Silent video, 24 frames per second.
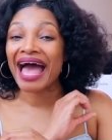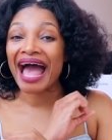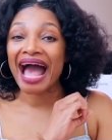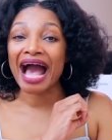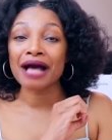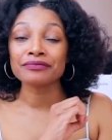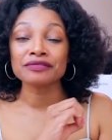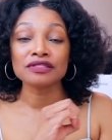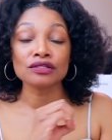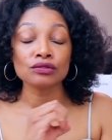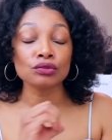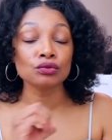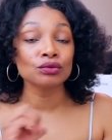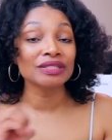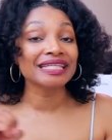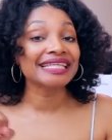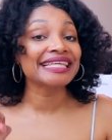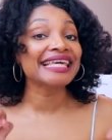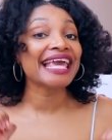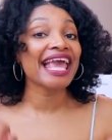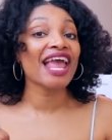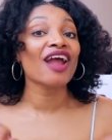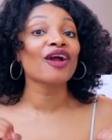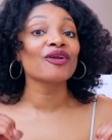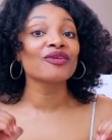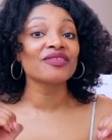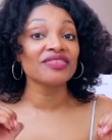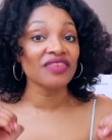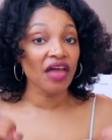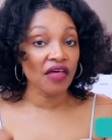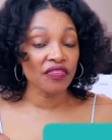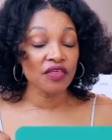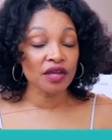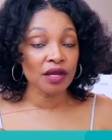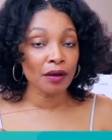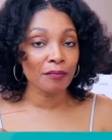absolutely care
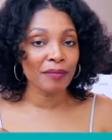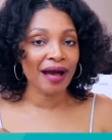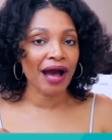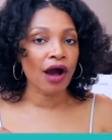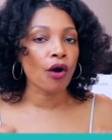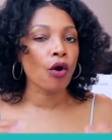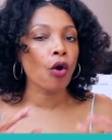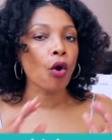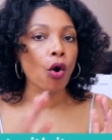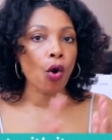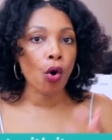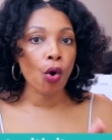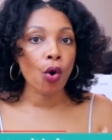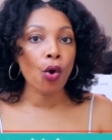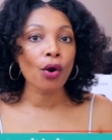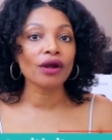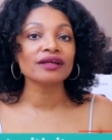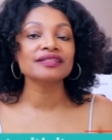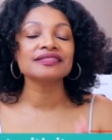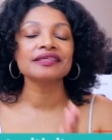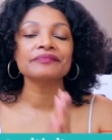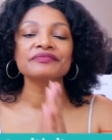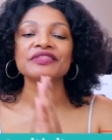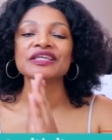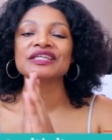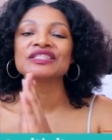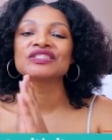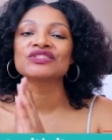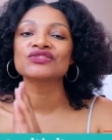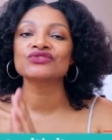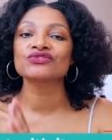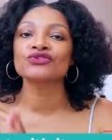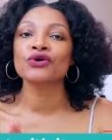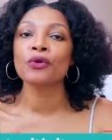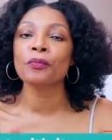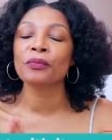nothing about or something
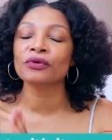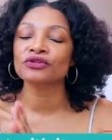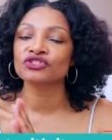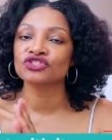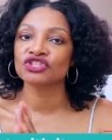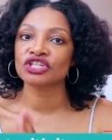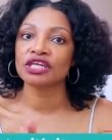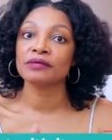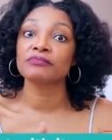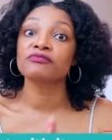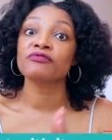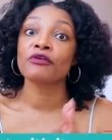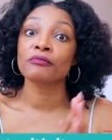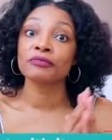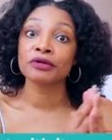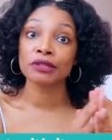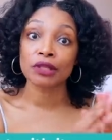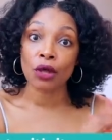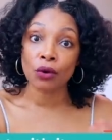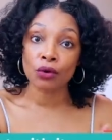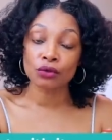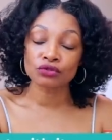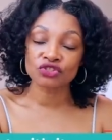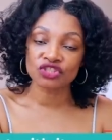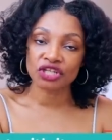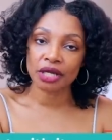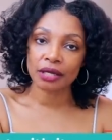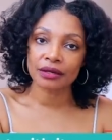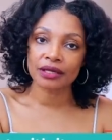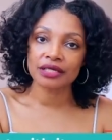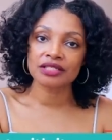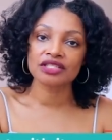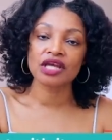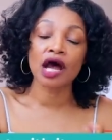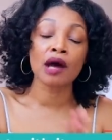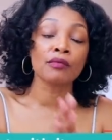super cheap from a local
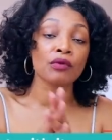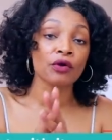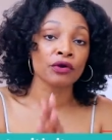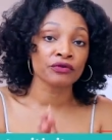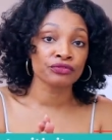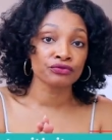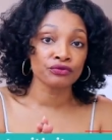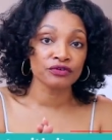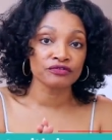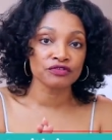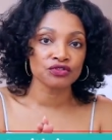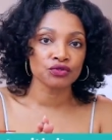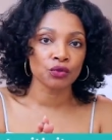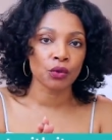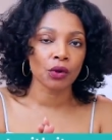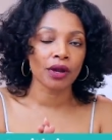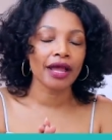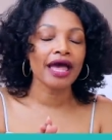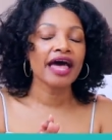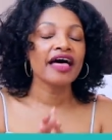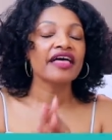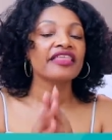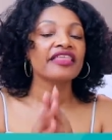charity shop or thrift store.